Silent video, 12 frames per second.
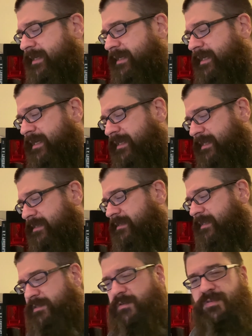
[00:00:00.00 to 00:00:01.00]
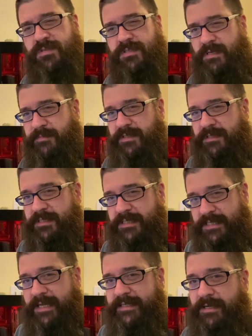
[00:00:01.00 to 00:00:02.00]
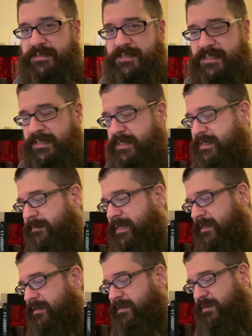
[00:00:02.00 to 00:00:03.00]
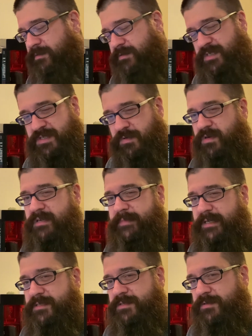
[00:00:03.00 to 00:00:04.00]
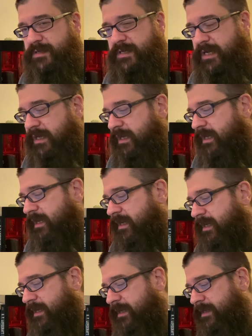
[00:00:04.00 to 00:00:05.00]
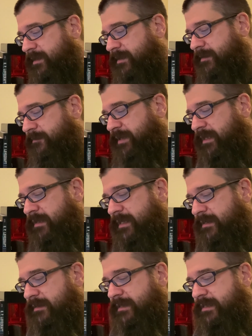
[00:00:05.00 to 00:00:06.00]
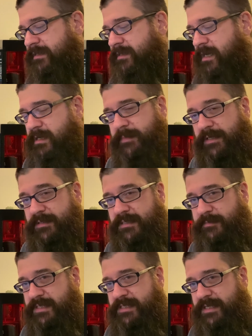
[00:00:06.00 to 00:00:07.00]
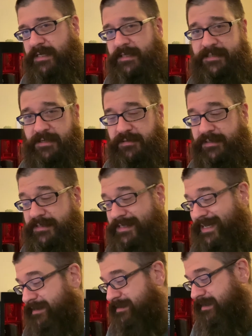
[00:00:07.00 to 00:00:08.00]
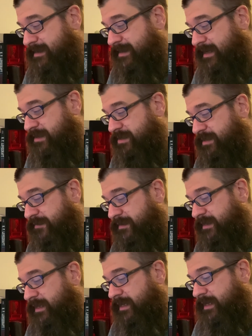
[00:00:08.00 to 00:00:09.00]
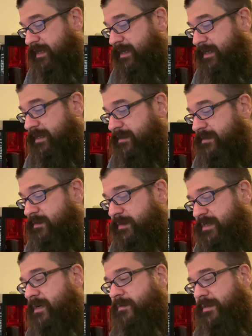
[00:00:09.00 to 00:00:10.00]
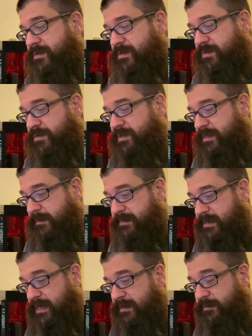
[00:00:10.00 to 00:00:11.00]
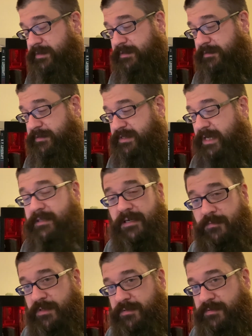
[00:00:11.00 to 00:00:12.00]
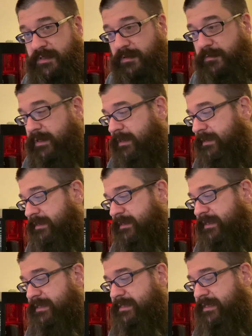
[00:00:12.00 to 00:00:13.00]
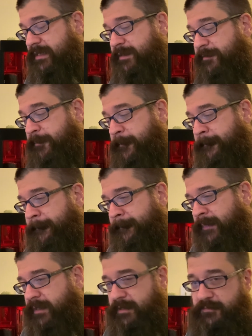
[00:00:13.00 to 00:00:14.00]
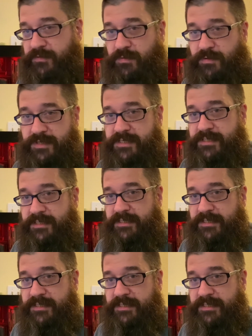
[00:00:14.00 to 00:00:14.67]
let's go through some of the standouts in this. I'm not going to go story by story, but let's talk about some of the standouts in Night Shift. So we start with Jerusalem's Lot, which I thought worked really well. It of course